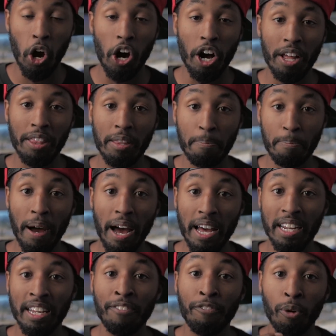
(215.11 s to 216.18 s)
on the
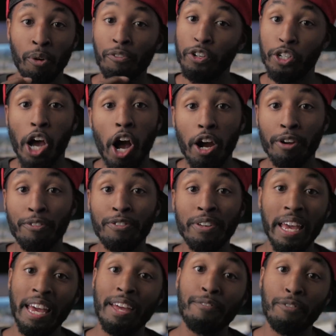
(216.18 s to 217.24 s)
body for
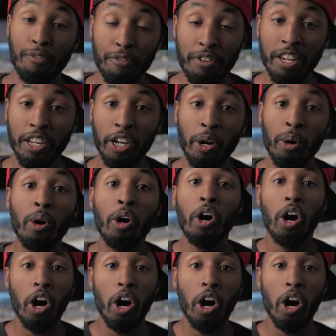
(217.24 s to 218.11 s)
photography and for video